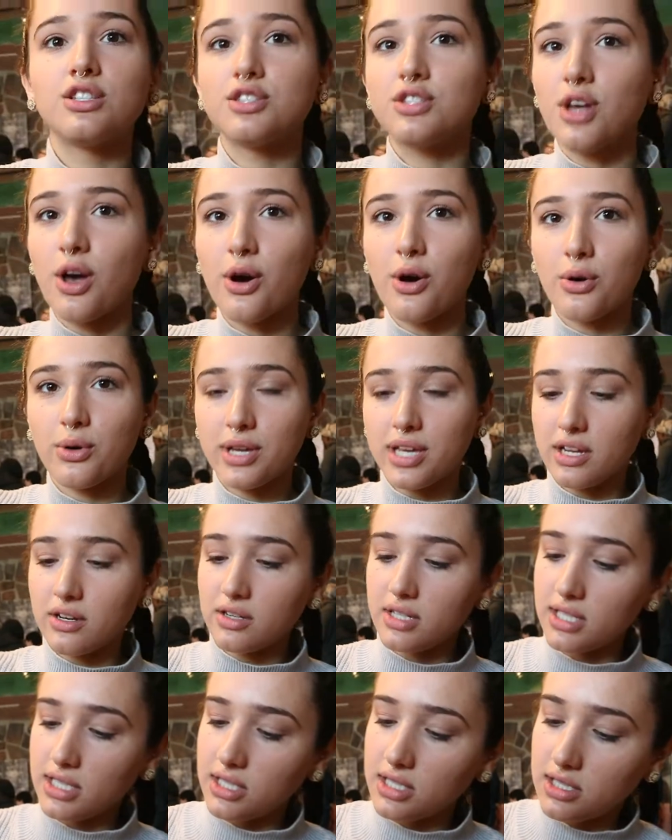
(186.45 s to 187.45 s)
So
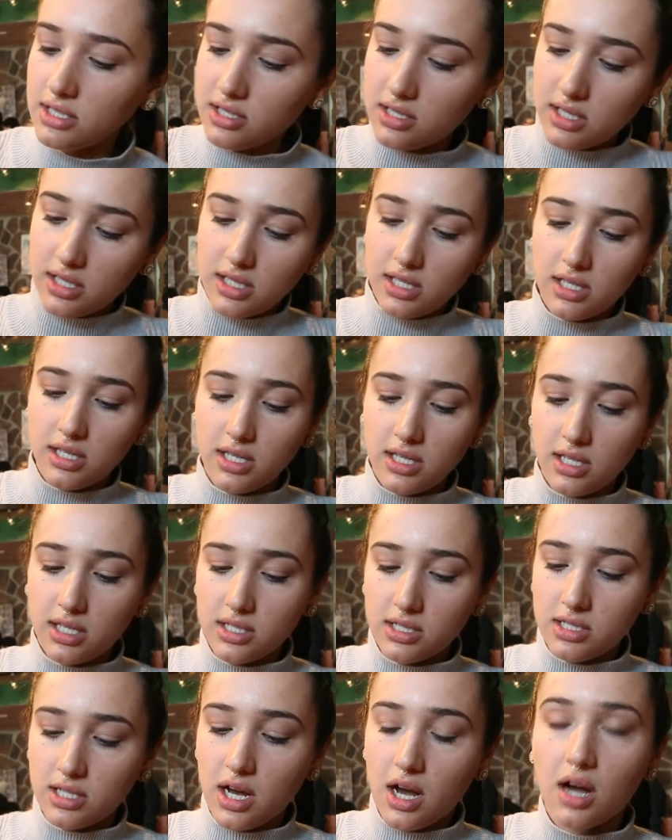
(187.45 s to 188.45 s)
here is the
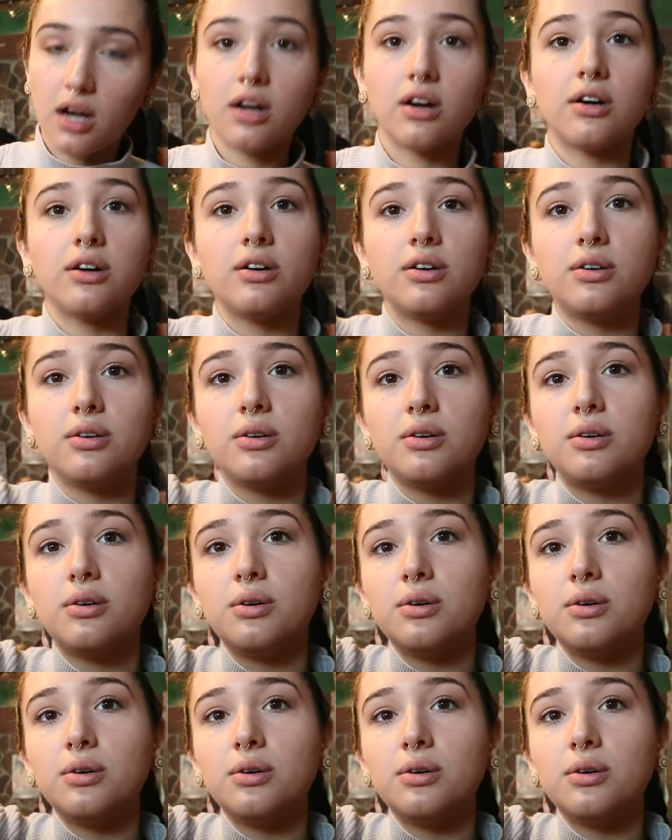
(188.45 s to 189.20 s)
taco.